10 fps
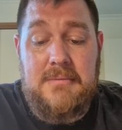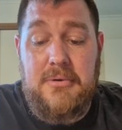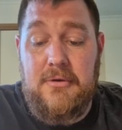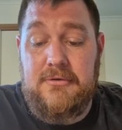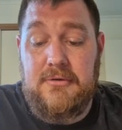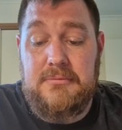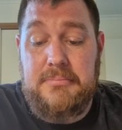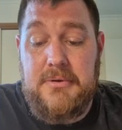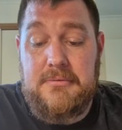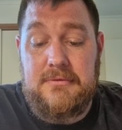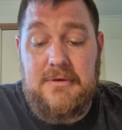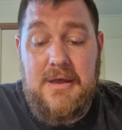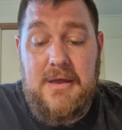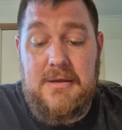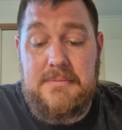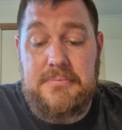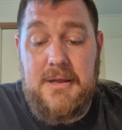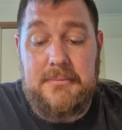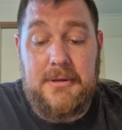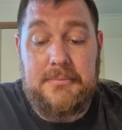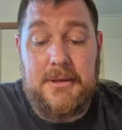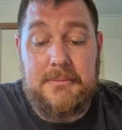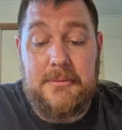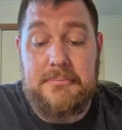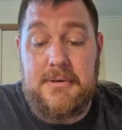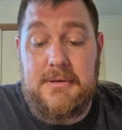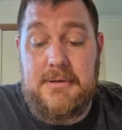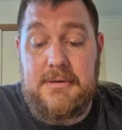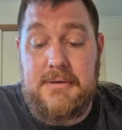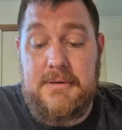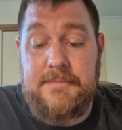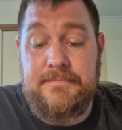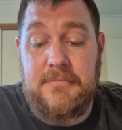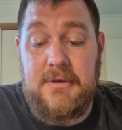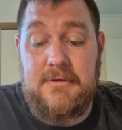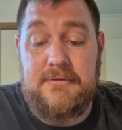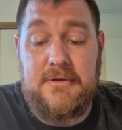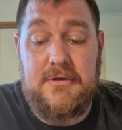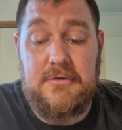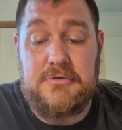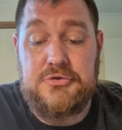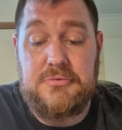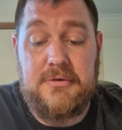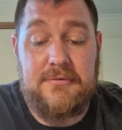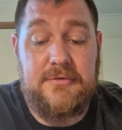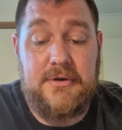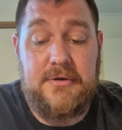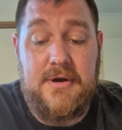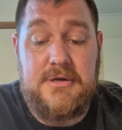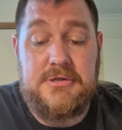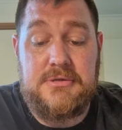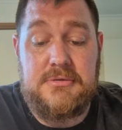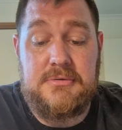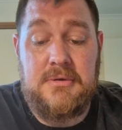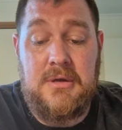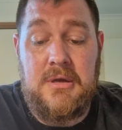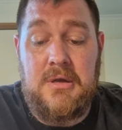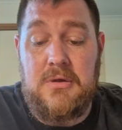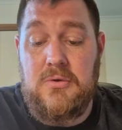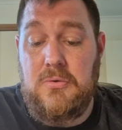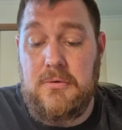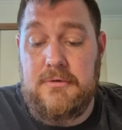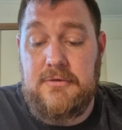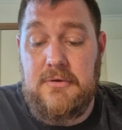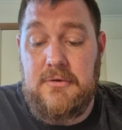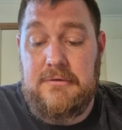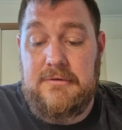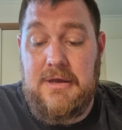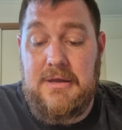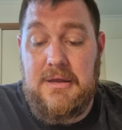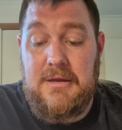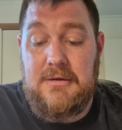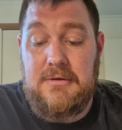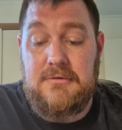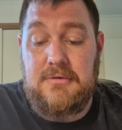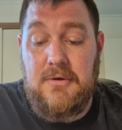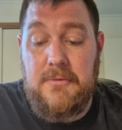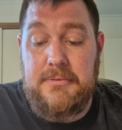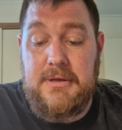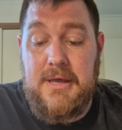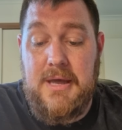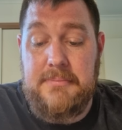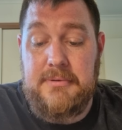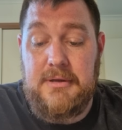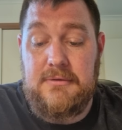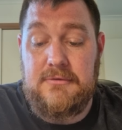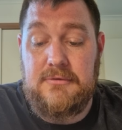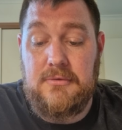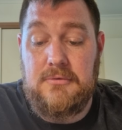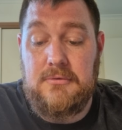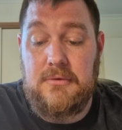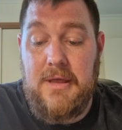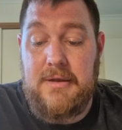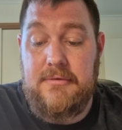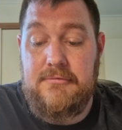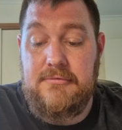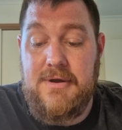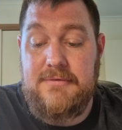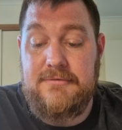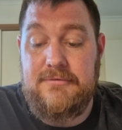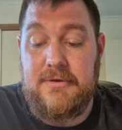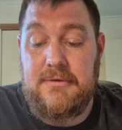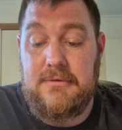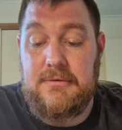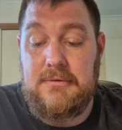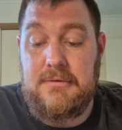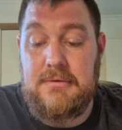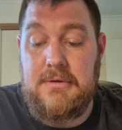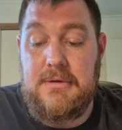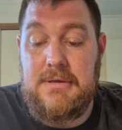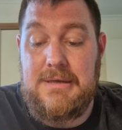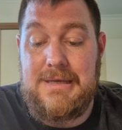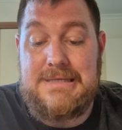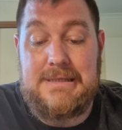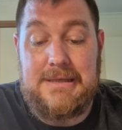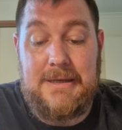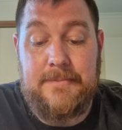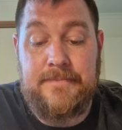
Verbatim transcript: Postless build deck, blah, blah, blah, blah, blah. Single and dual configuration, quarter turn deck and top cap install and refill easily.